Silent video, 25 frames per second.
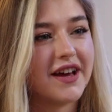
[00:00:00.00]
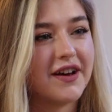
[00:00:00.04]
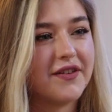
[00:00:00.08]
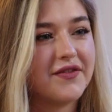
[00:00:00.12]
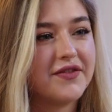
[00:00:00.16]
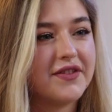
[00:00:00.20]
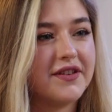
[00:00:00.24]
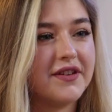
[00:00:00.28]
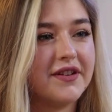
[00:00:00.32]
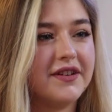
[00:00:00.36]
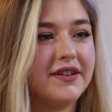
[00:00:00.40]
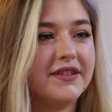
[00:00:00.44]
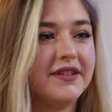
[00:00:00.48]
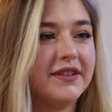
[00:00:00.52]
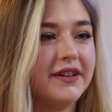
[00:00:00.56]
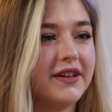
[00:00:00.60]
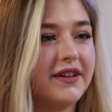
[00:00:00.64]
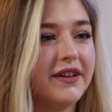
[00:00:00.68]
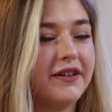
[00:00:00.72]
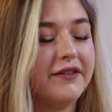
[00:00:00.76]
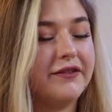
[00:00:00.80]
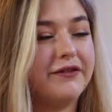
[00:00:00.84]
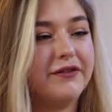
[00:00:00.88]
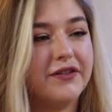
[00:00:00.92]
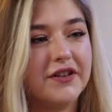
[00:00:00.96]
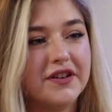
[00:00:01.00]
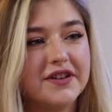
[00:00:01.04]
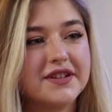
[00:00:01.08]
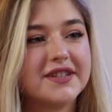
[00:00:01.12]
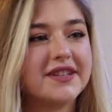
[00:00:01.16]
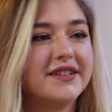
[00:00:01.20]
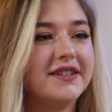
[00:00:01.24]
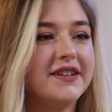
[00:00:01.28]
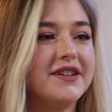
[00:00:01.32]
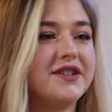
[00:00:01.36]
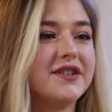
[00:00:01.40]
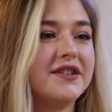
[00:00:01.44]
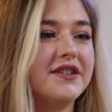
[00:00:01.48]
after the first
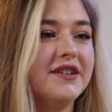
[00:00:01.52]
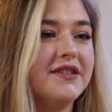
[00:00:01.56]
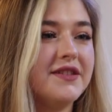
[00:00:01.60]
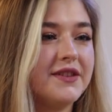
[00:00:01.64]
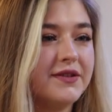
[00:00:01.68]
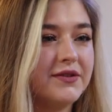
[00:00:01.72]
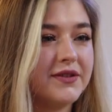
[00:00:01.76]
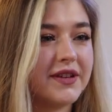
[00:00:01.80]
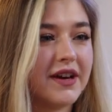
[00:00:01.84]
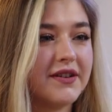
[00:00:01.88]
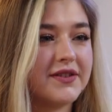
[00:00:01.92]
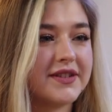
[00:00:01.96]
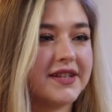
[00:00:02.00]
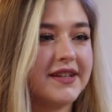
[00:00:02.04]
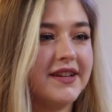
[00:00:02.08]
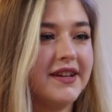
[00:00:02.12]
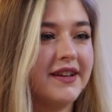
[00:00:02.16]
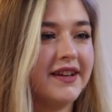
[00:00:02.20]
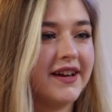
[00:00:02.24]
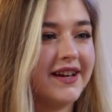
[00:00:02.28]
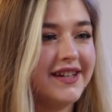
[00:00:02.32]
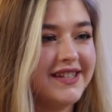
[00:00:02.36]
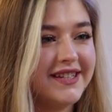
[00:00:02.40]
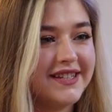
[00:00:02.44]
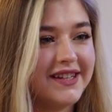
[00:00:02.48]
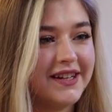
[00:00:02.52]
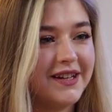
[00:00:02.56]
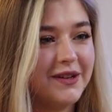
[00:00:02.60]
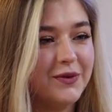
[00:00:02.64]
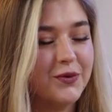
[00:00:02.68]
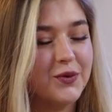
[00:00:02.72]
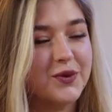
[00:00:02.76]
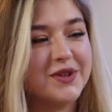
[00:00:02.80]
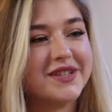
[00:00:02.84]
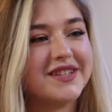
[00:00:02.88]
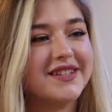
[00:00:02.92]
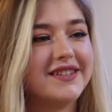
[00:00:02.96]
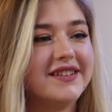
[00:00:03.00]
edition in 2019?
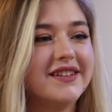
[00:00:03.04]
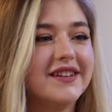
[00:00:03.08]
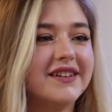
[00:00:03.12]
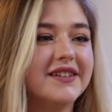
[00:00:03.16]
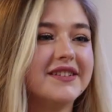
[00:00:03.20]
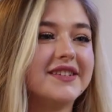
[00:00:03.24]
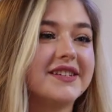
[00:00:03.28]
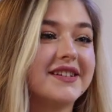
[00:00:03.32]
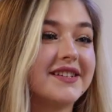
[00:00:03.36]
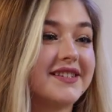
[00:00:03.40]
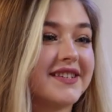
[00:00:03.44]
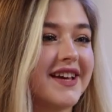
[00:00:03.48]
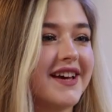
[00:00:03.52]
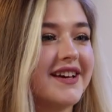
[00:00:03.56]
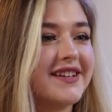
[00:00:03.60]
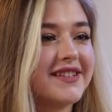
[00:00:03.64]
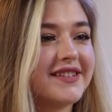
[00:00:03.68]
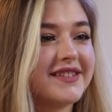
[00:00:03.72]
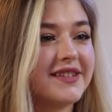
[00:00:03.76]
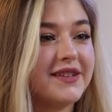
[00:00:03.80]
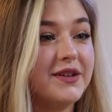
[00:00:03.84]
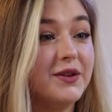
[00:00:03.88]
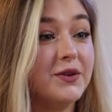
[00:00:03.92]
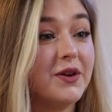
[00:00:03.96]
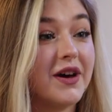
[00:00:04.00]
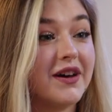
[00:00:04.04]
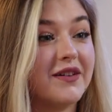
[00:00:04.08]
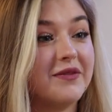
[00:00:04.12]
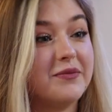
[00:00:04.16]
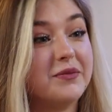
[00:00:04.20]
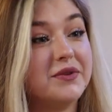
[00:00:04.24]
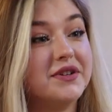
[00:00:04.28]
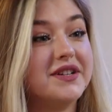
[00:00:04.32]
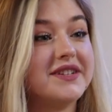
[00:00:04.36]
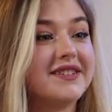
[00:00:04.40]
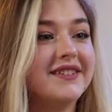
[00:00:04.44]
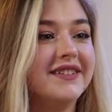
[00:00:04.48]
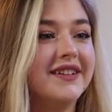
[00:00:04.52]
Was it the success you have
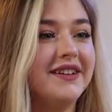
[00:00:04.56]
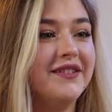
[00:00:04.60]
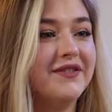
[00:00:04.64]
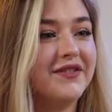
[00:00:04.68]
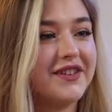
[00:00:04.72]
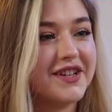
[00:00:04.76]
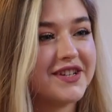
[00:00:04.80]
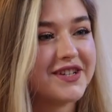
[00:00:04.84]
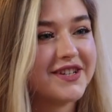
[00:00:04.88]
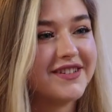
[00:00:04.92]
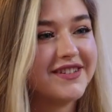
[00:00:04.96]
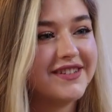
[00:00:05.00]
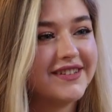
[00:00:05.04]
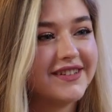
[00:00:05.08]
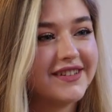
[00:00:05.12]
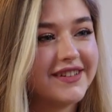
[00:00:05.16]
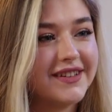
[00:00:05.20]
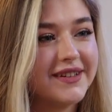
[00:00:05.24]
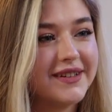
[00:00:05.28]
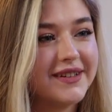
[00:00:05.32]
personally envisioned?